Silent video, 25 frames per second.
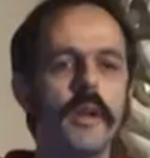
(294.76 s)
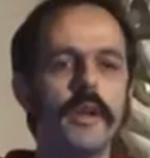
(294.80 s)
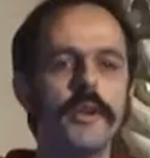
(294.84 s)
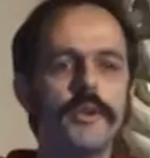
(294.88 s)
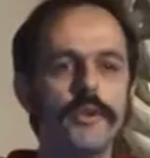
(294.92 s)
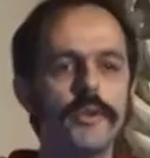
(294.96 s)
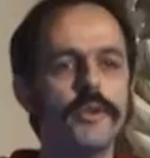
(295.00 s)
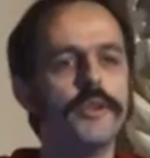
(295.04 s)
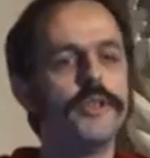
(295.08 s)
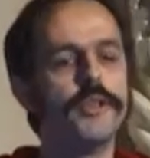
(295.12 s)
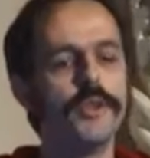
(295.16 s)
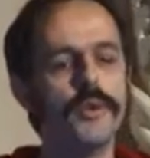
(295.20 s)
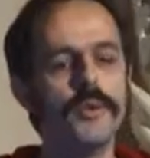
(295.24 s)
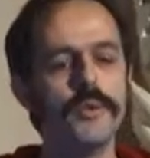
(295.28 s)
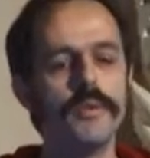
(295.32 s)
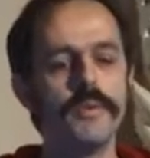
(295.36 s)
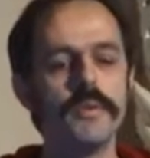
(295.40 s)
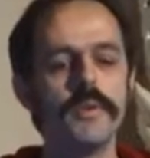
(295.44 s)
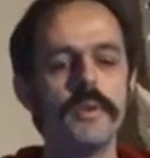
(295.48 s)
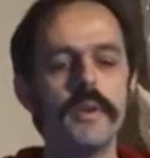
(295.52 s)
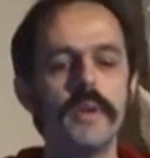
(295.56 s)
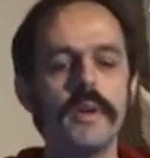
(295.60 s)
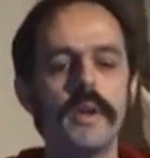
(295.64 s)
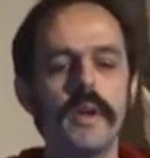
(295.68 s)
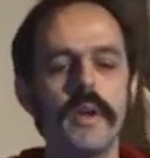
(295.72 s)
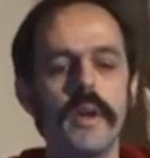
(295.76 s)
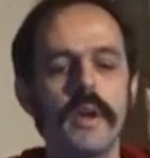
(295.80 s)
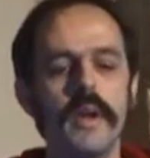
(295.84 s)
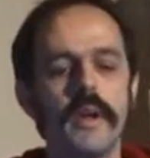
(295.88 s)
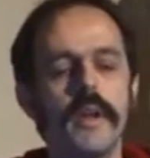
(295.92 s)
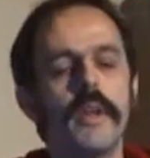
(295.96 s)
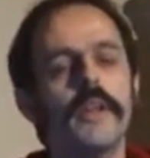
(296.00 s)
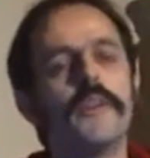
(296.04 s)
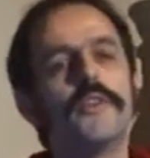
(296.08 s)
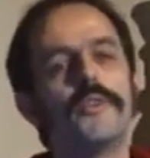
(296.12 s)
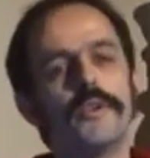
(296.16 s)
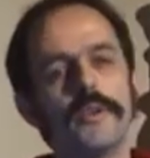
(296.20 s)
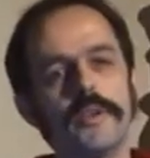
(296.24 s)
to you,
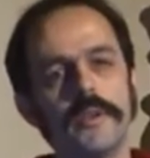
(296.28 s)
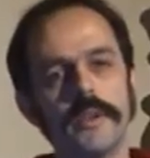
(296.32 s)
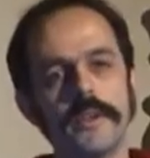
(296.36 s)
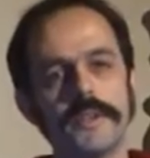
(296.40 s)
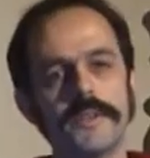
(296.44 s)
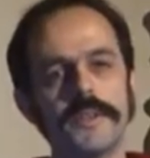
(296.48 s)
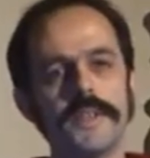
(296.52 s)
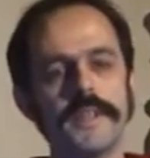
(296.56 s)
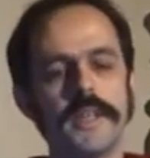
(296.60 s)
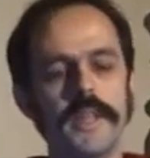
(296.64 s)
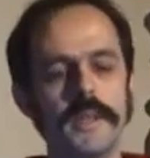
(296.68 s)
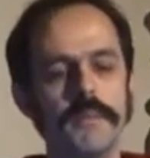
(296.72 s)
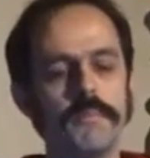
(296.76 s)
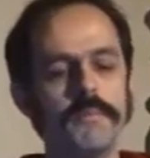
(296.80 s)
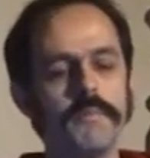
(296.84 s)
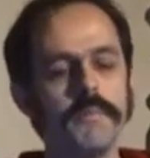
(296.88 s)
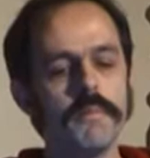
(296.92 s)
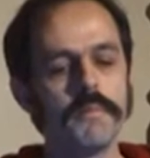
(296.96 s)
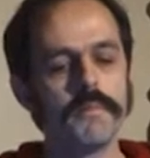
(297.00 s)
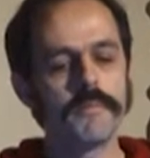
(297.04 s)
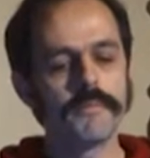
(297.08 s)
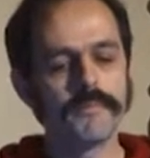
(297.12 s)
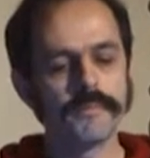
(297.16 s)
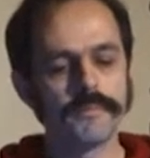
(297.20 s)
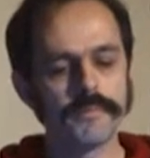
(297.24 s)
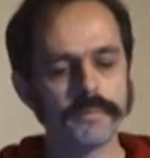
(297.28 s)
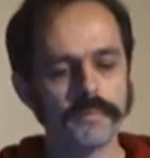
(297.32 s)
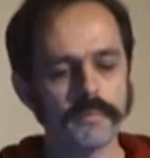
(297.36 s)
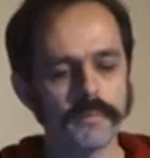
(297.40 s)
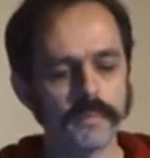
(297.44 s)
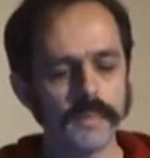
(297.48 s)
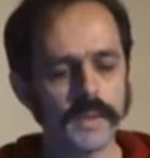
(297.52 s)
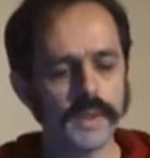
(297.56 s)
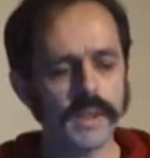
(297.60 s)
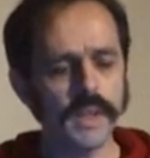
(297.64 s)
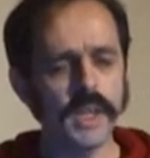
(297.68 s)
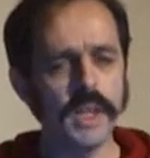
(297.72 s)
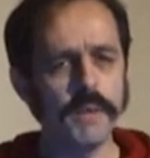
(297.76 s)
to your team,
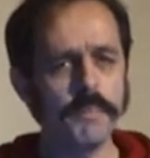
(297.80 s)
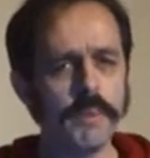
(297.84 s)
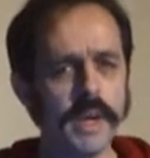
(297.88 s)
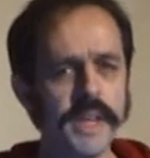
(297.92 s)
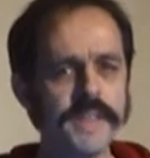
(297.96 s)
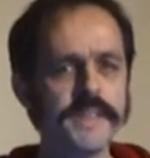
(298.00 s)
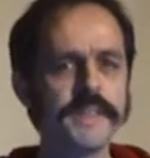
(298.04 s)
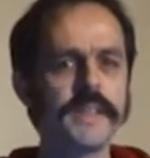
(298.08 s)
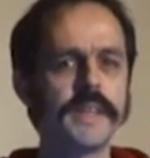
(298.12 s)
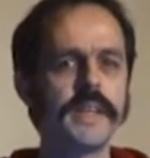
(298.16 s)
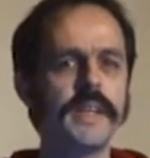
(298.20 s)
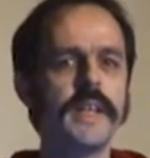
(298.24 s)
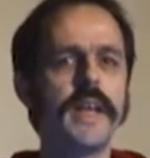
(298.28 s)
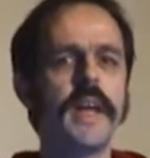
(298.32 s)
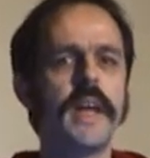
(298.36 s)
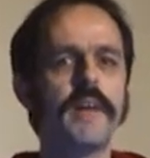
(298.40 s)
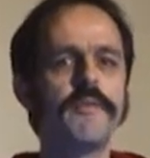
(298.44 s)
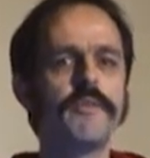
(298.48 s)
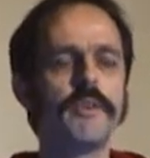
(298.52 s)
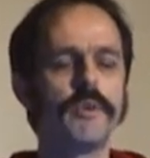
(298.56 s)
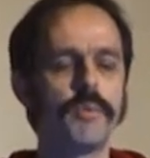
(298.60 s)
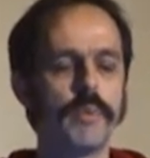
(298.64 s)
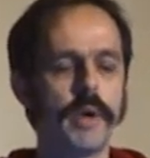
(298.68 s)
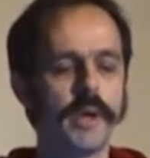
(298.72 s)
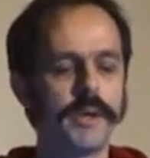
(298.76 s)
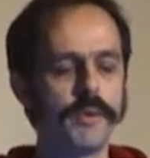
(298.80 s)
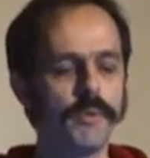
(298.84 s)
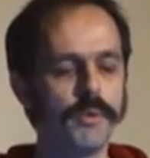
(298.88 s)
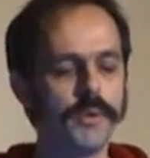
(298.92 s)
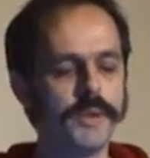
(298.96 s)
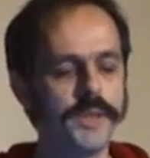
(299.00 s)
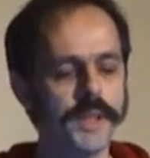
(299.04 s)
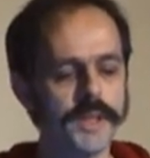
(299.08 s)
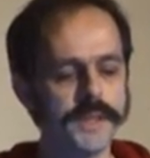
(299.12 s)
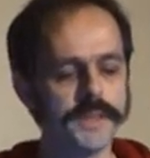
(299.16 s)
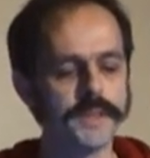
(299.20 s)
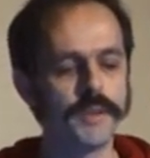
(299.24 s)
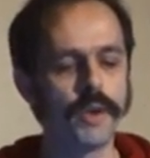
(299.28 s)
and basically everyone who
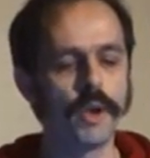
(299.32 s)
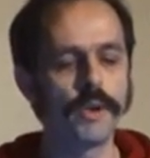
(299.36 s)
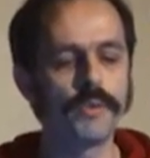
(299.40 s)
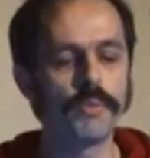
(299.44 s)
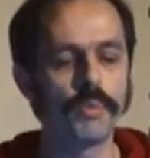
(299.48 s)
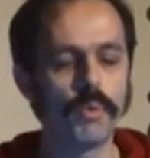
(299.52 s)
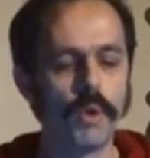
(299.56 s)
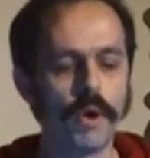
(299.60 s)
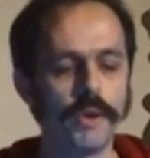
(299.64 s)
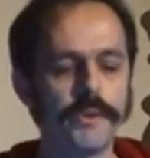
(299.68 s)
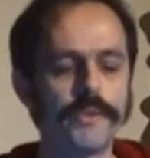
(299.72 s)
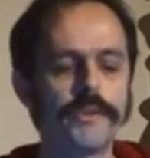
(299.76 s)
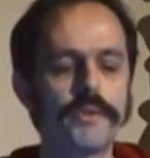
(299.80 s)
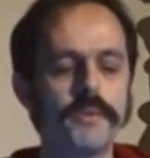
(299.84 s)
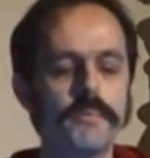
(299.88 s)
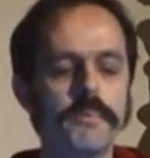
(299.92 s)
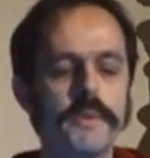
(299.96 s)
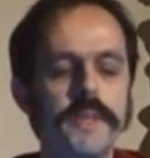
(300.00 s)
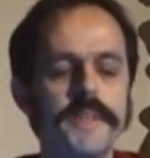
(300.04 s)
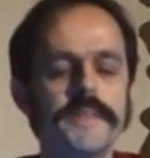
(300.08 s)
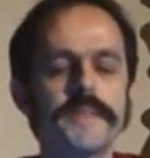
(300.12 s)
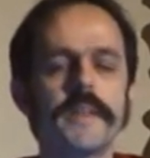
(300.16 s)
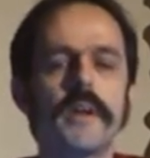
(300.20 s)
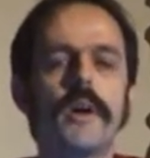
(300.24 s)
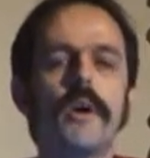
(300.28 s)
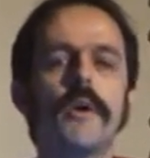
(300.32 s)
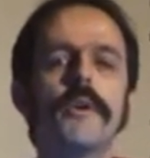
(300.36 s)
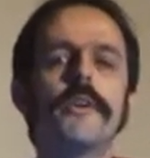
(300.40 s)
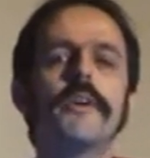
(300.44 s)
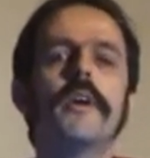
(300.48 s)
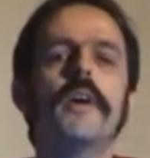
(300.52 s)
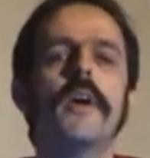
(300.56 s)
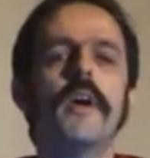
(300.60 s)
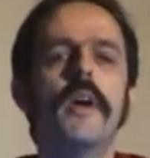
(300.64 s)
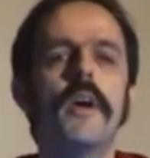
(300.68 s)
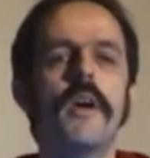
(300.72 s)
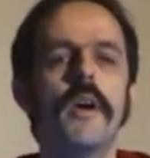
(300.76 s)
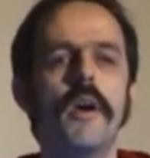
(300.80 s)
does not want to miss out
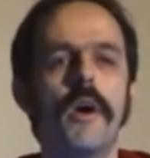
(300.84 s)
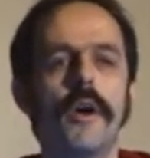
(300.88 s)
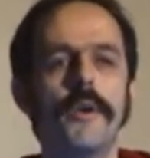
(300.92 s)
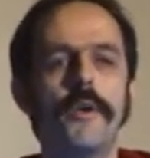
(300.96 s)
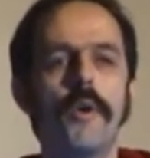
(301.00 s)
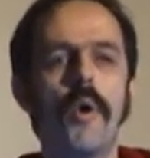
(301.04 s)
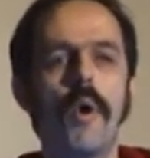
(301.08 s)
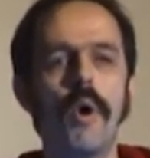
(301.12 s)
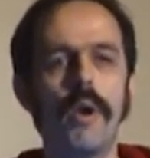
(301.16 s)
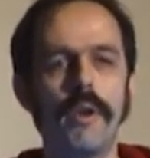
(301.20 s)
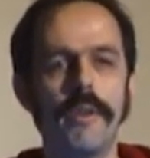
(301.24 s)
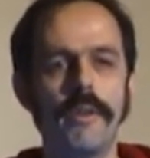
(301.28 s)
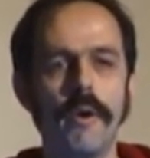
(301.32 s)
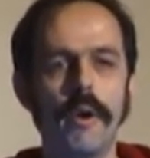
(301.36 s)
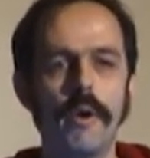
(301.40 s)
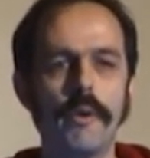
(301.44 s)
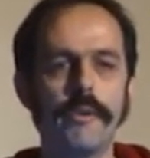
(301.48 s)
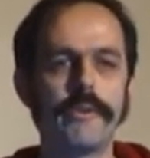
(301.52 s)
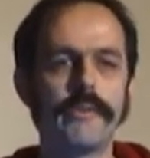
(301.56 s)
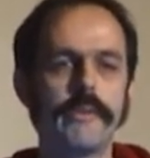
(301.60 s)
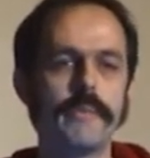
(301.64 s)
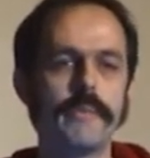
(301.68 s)
on all those